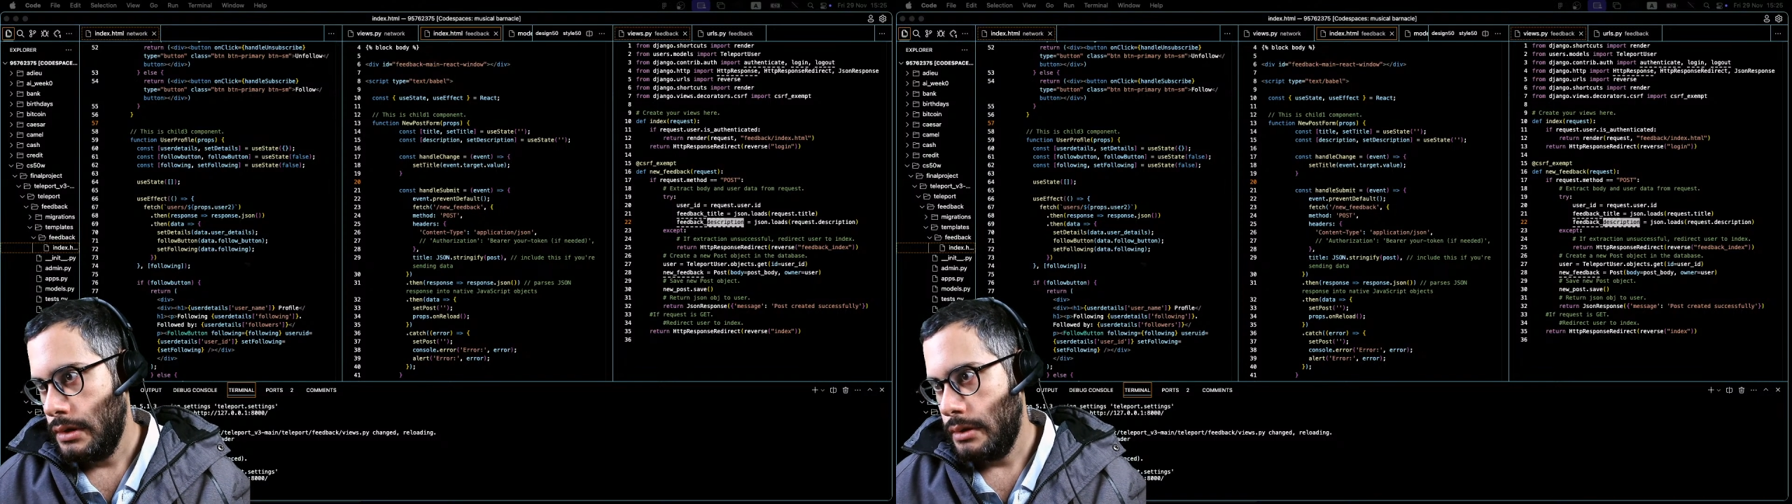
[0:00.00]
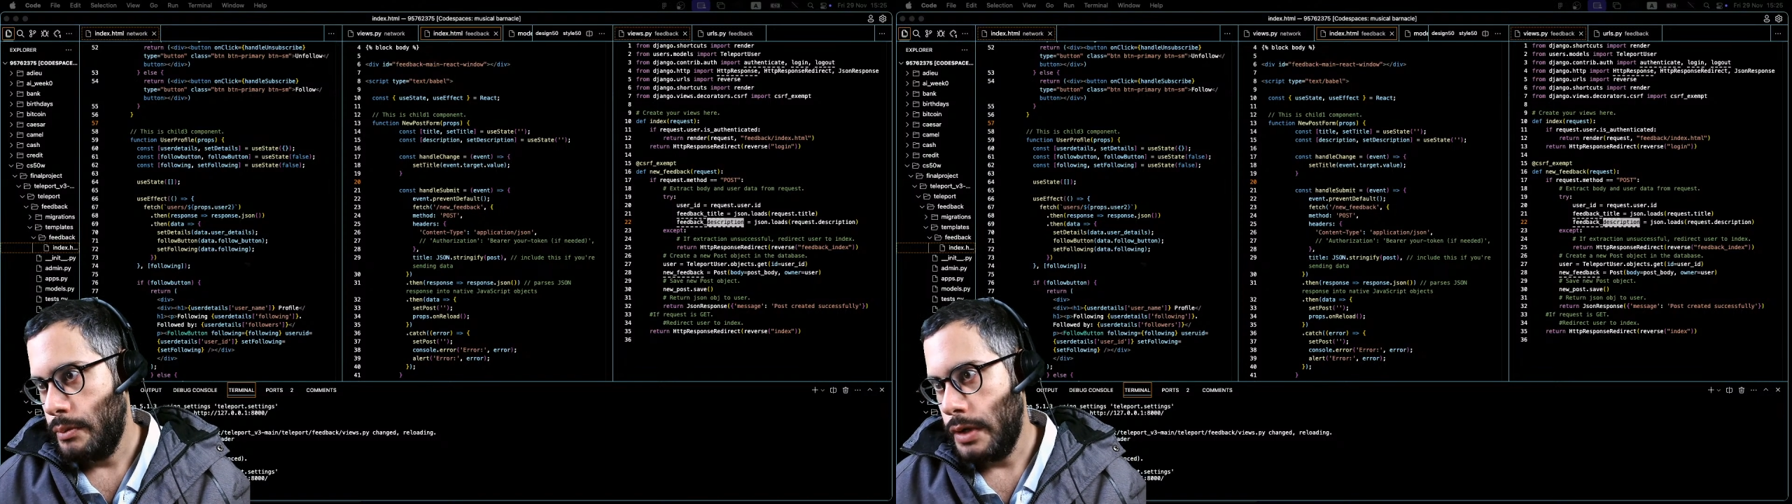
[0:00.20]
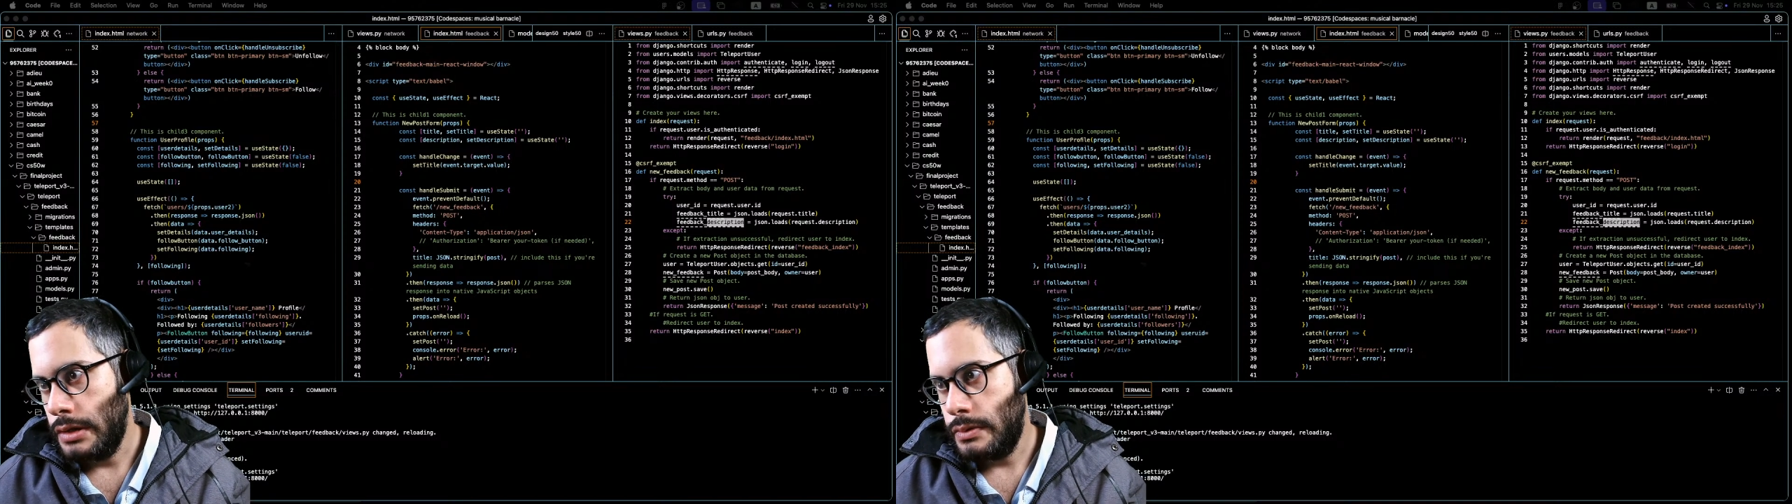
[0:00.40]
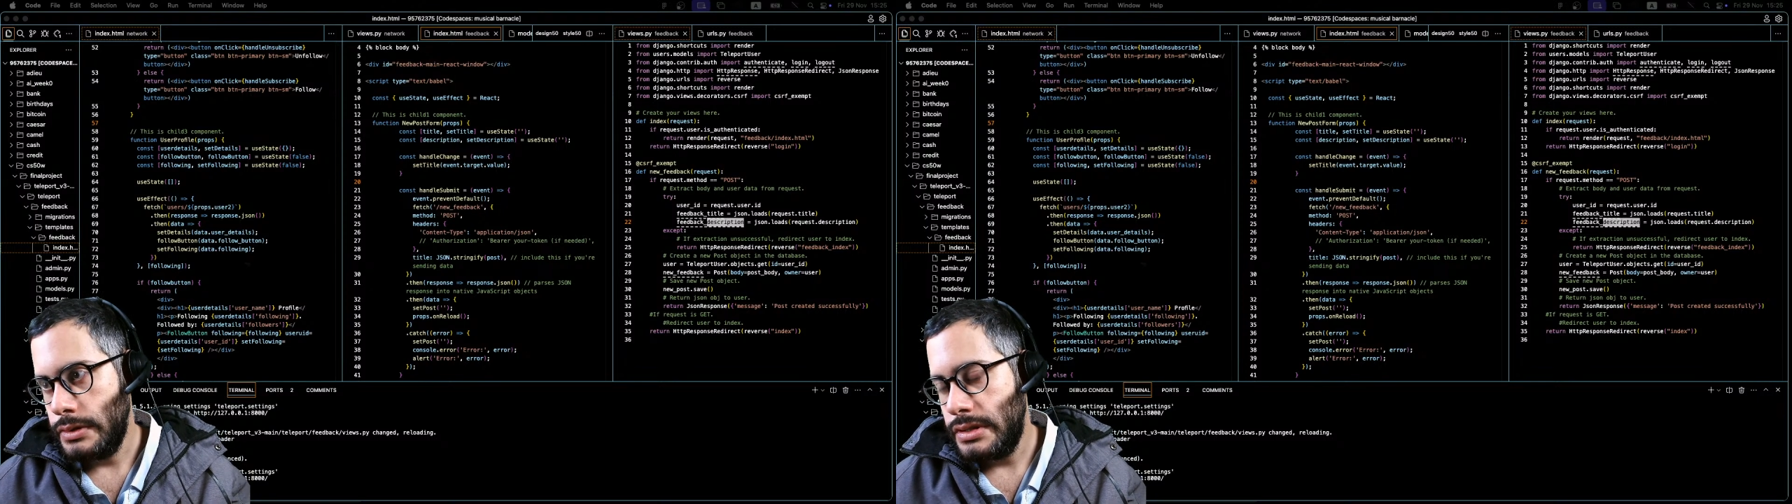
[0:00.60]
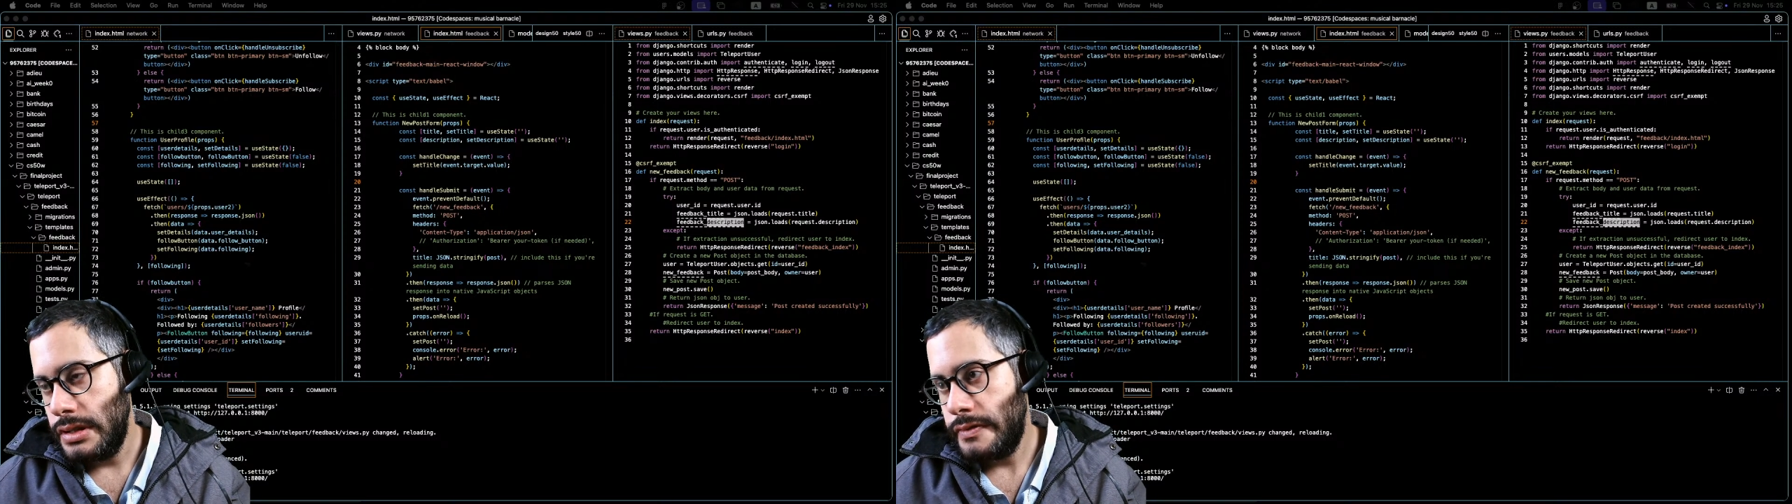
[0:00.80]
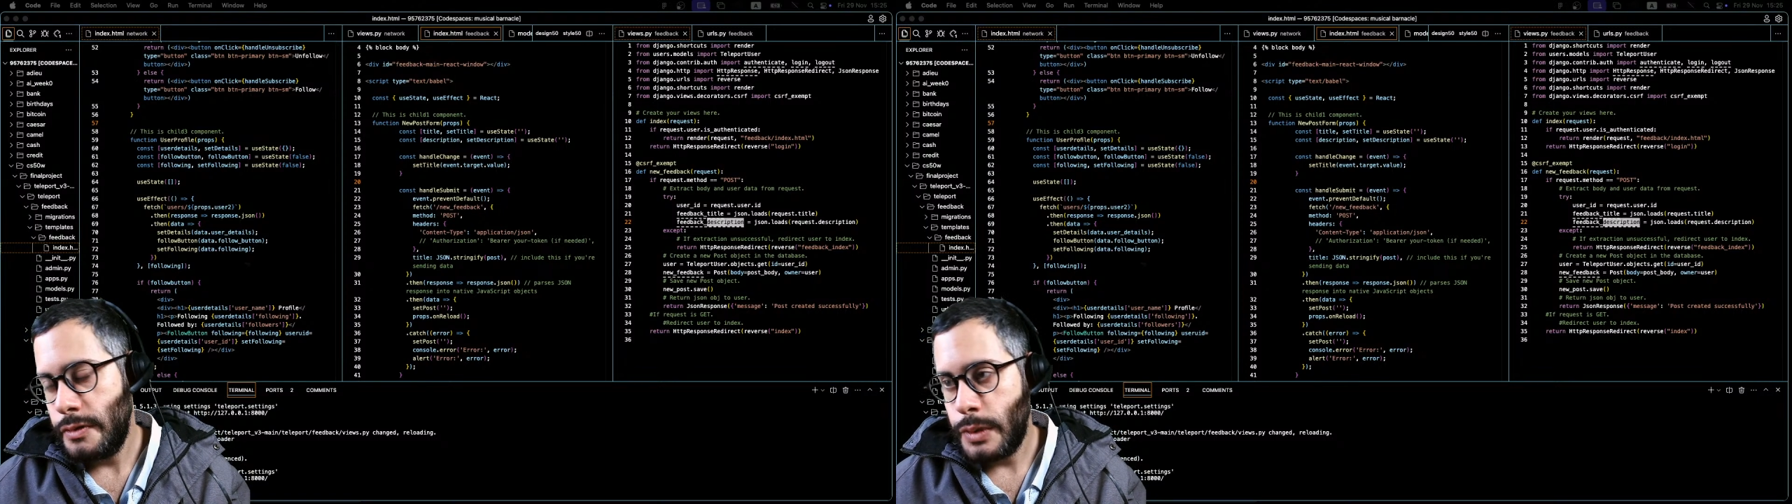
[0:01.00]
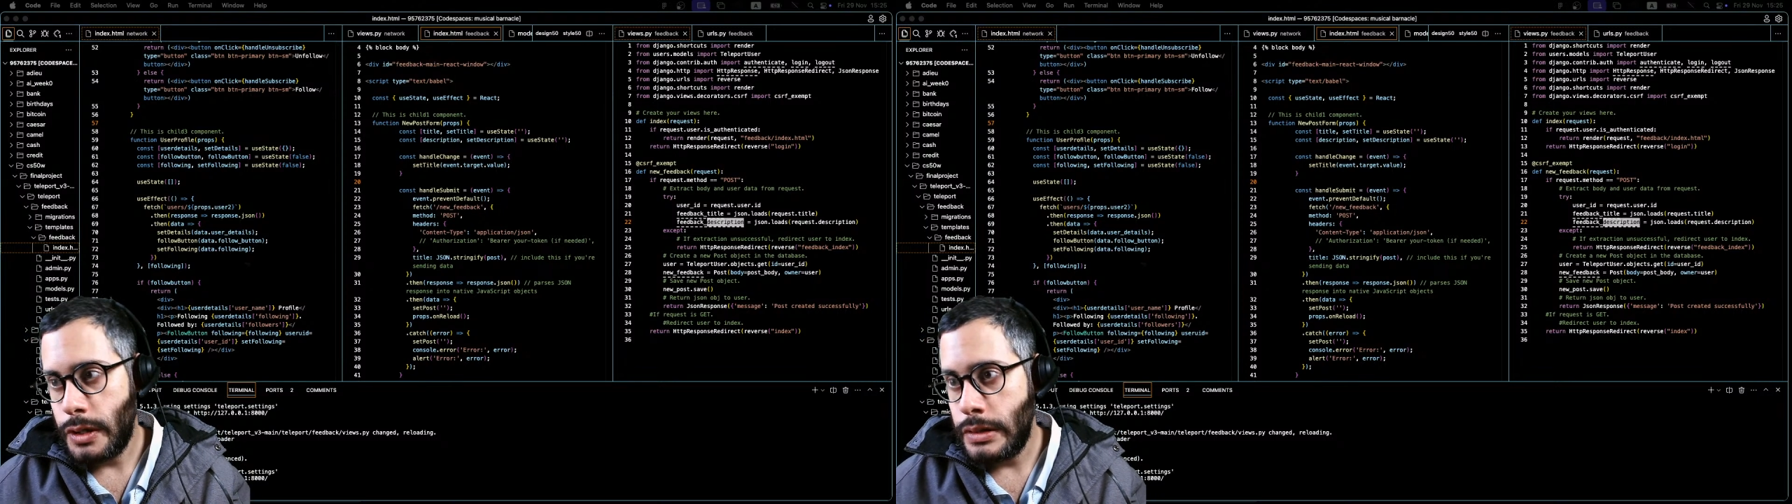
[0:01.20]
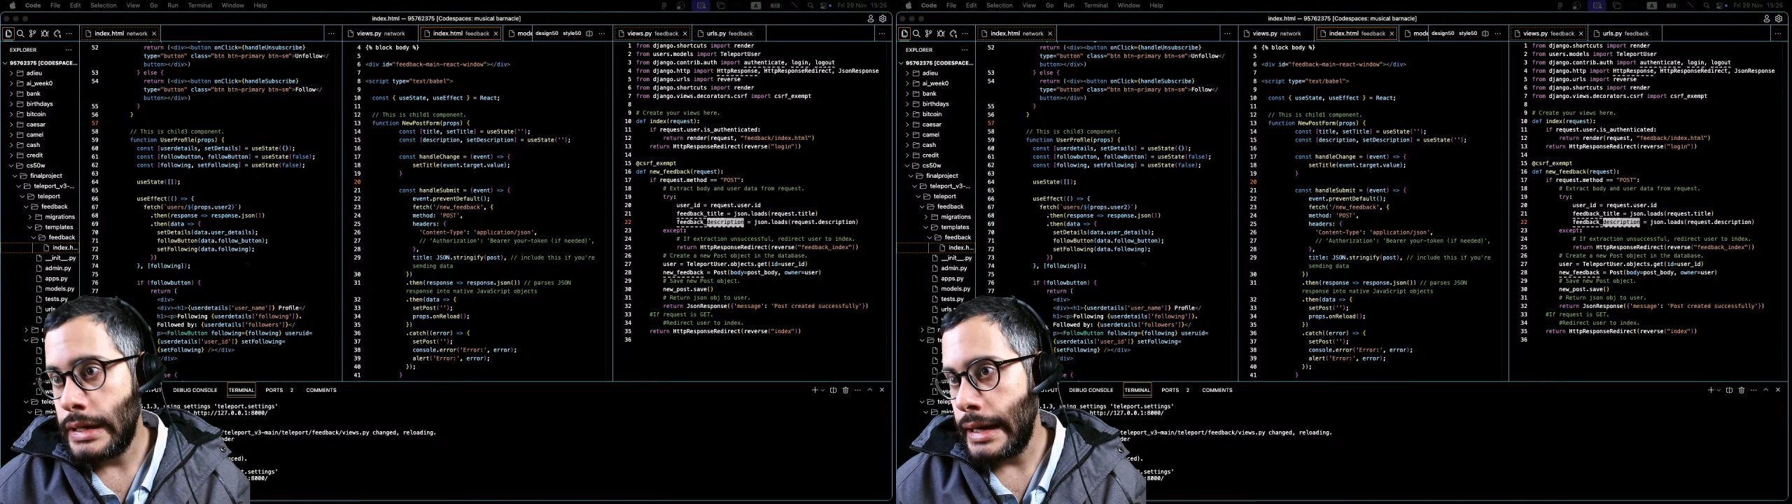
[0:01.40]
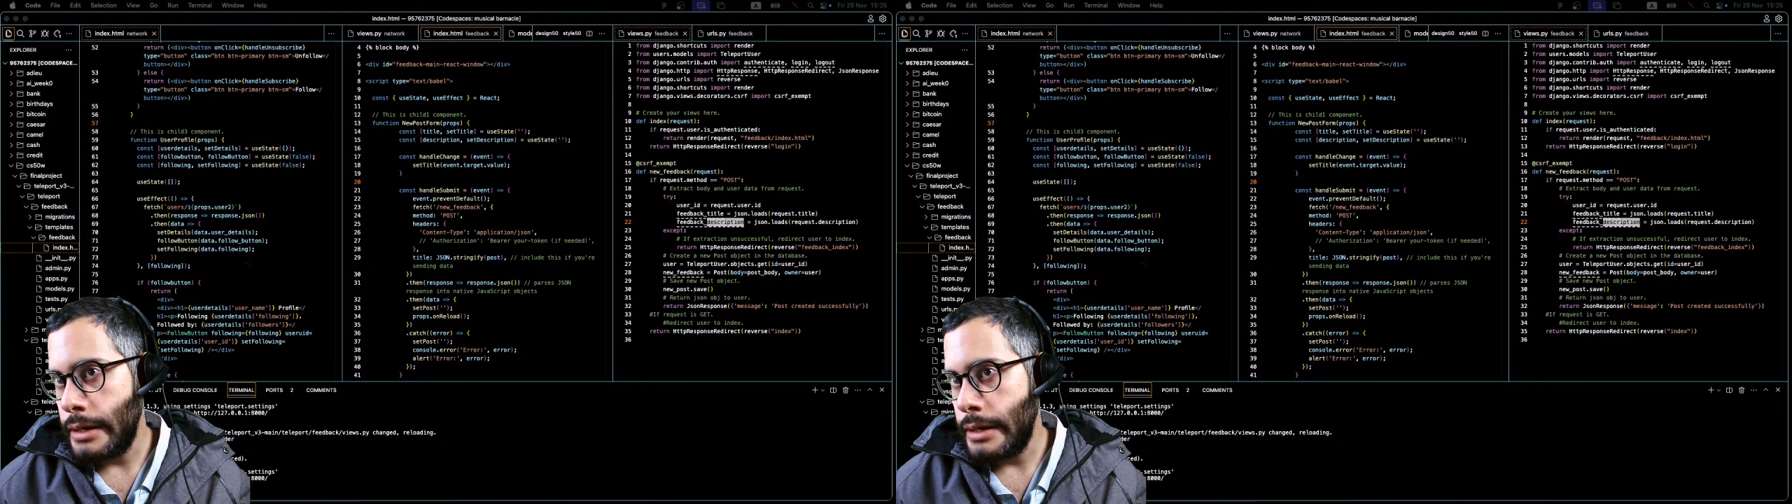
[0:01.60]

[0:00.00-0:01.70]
But we'll see if tomorrow night